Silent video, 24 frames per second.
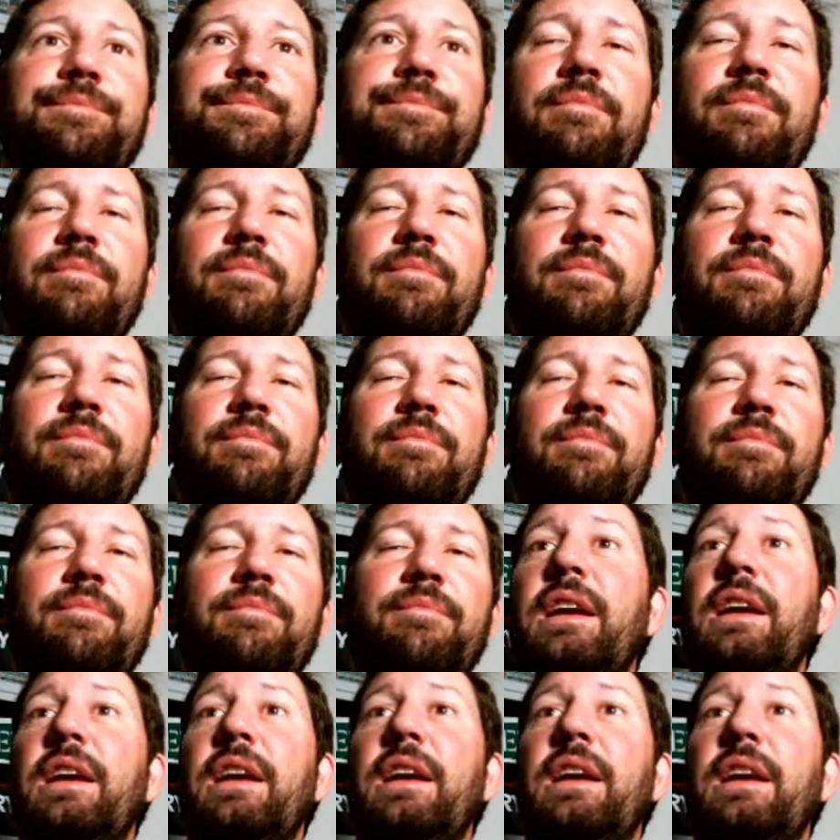but then
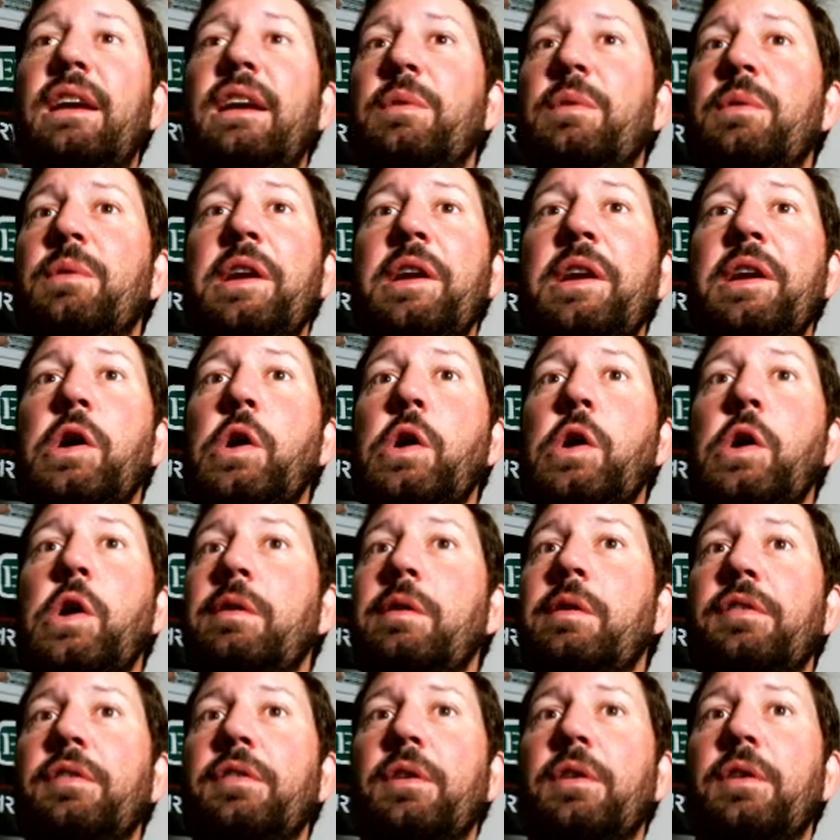again, what do I know?
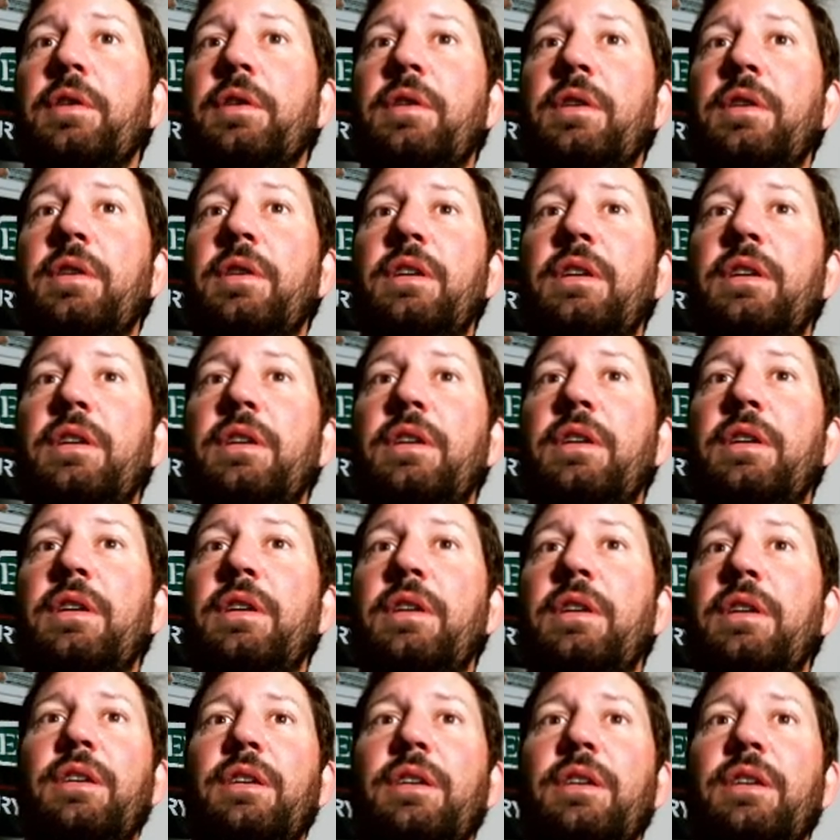So
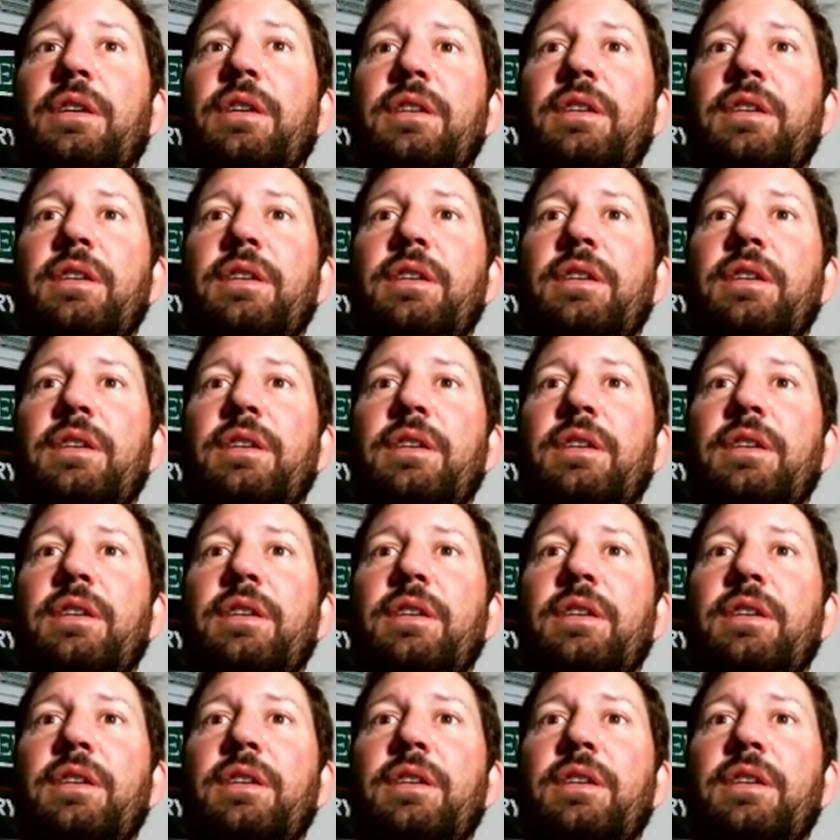yeah,